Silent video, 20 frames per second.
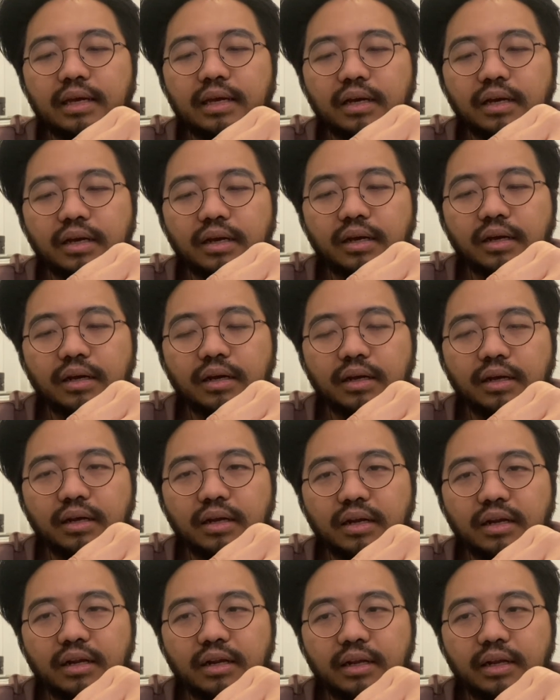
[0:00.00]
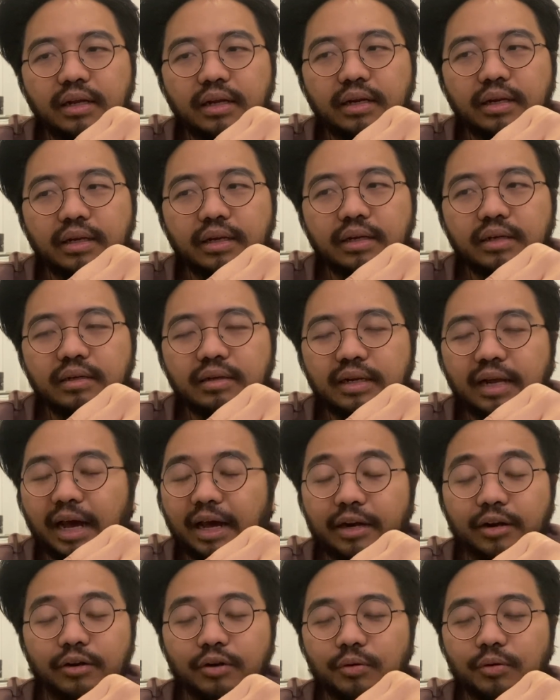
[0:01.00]
And I
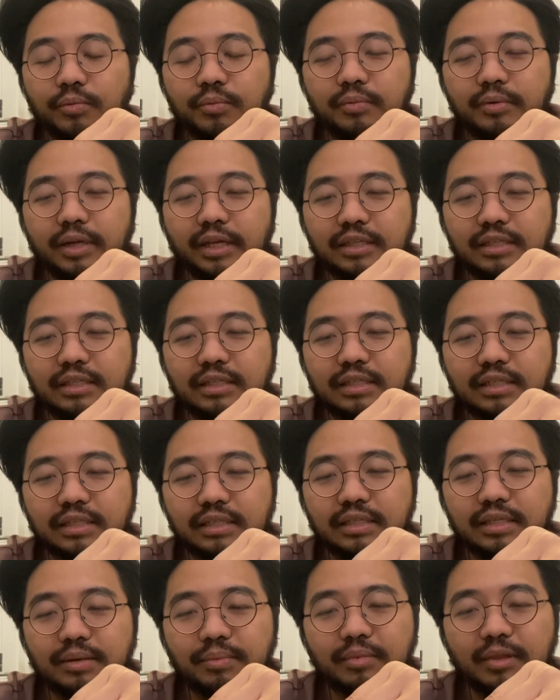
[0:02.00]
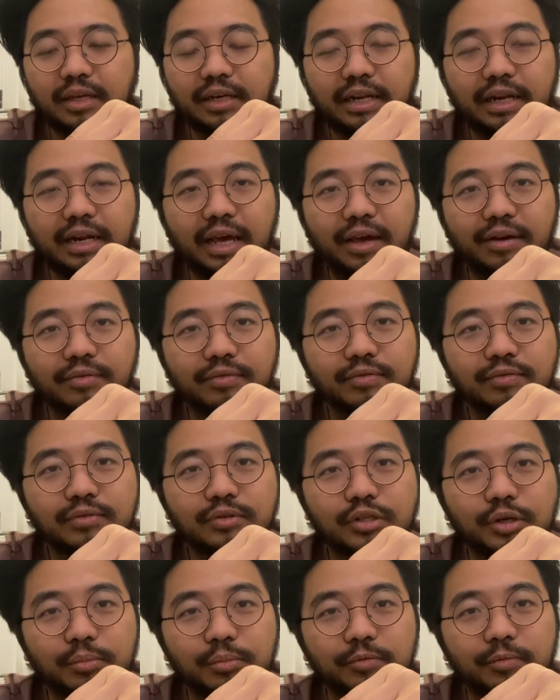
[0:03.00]
don't know. That's just something that I have
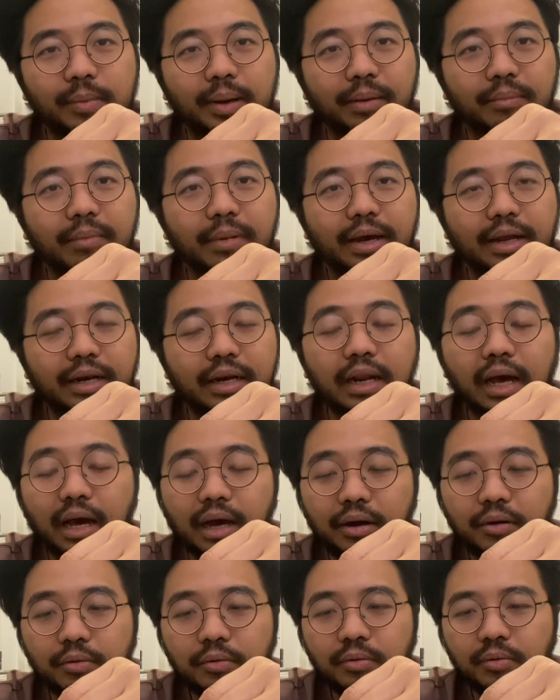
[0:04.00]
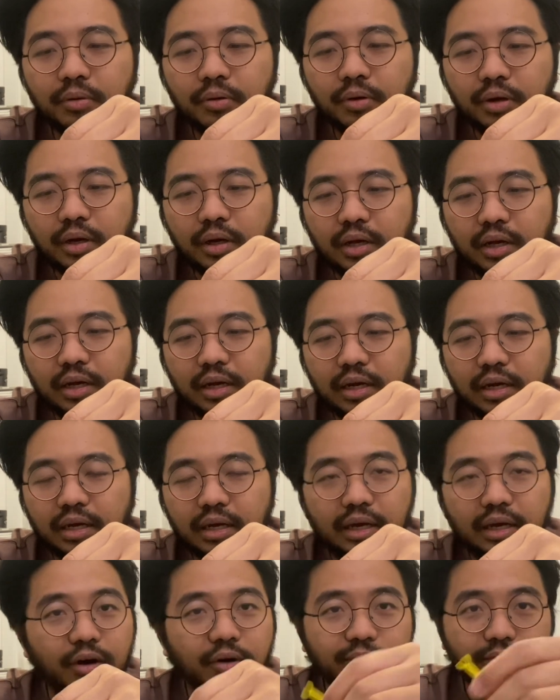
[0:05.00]
top of my mind now.
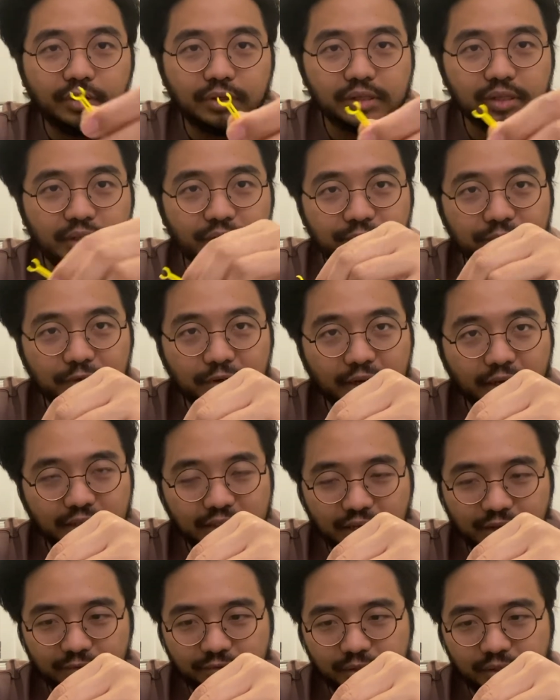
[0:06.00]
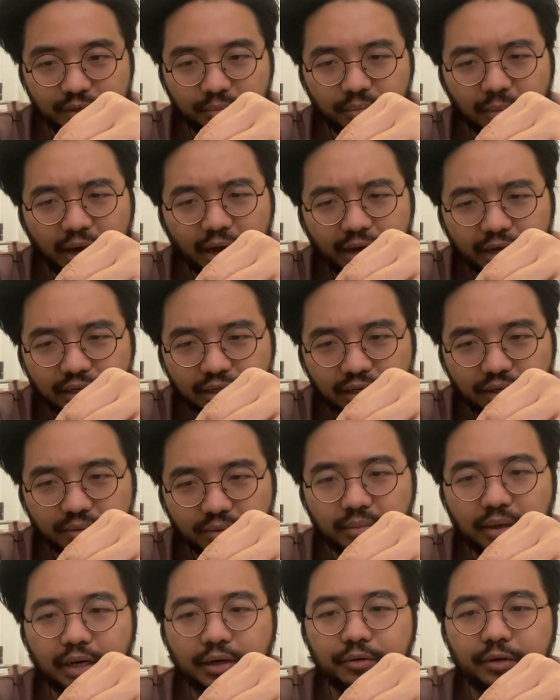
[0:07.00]
Obviously, if you guys have some idea
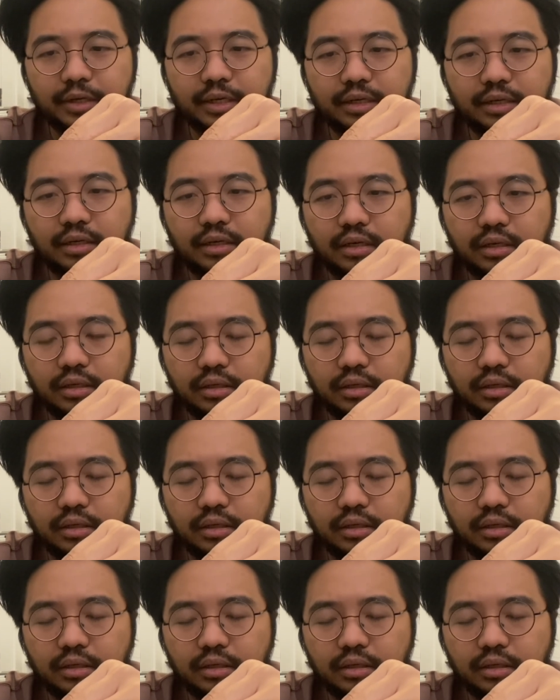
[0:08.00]
about it,